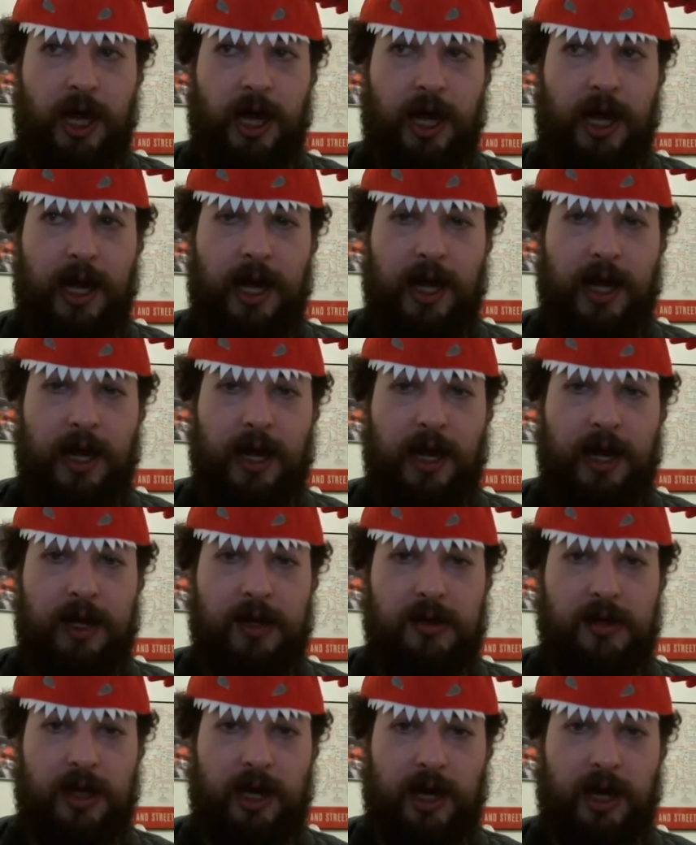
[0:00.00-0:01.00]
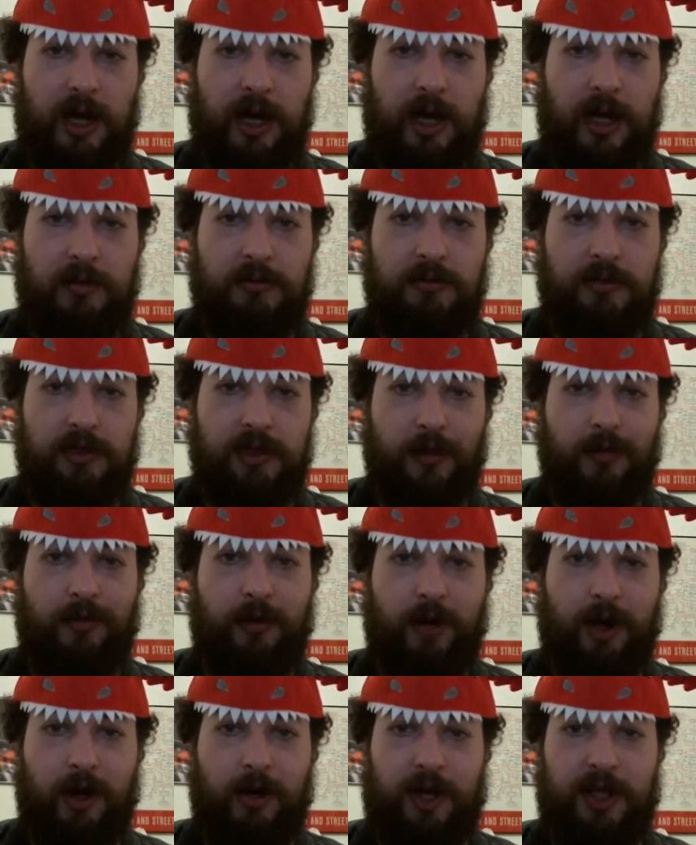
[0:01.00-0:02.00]
And so
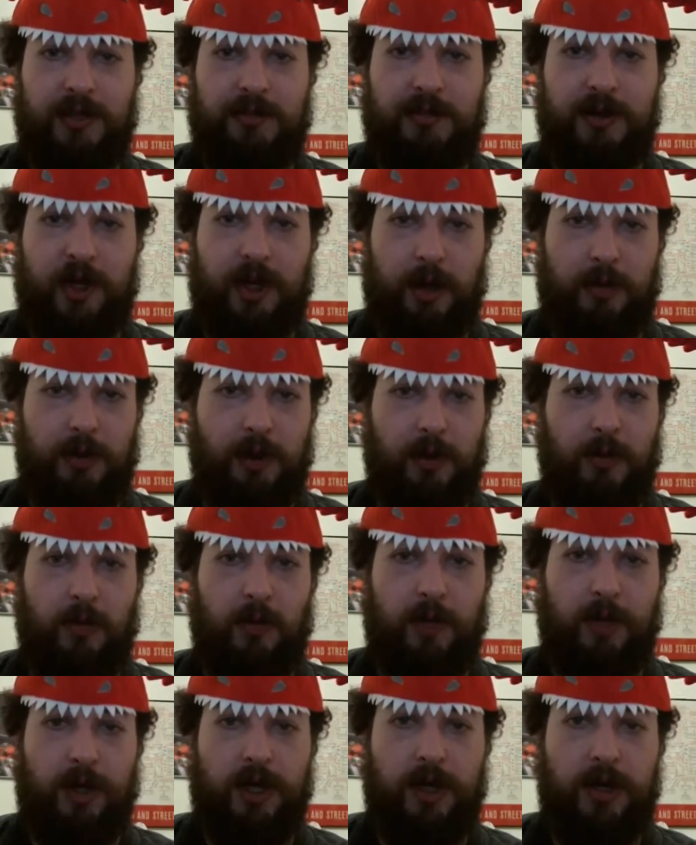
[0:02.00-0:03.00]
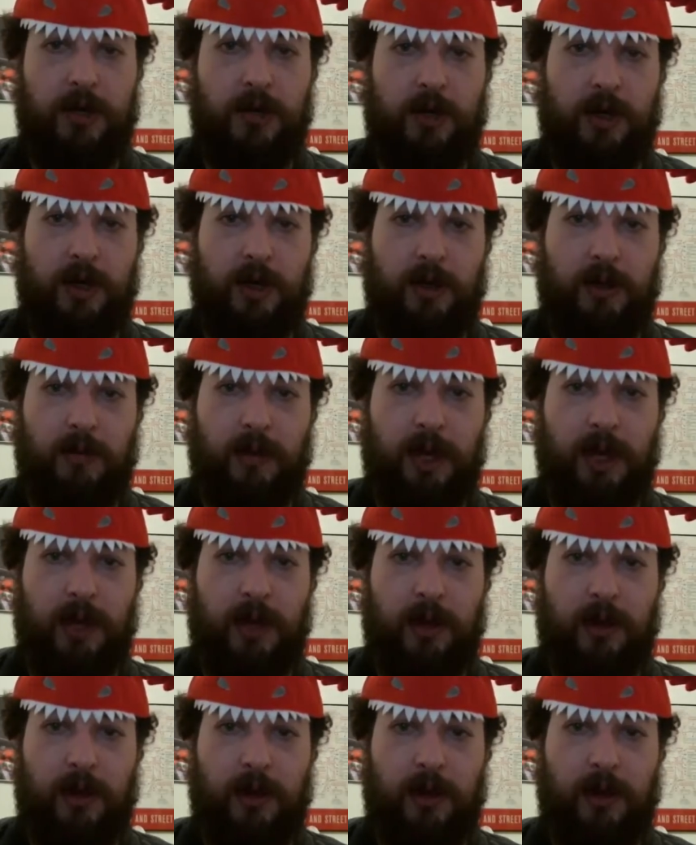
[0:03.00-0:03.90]
far, that's been coming really, really well.